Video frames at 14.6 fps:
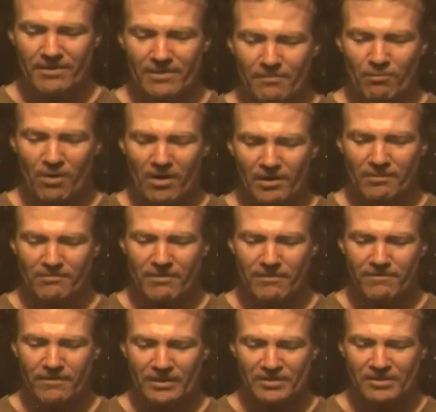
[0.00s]
the water
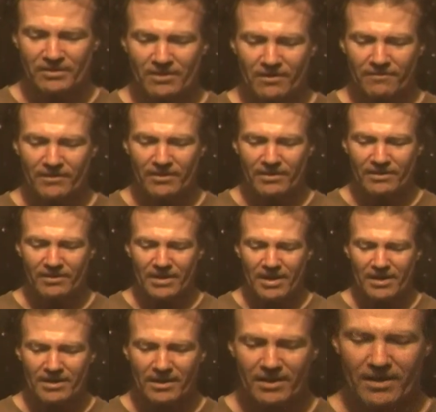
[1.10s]
reflection off in the
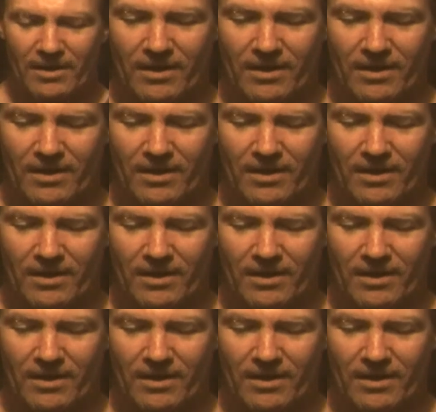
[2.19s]
lake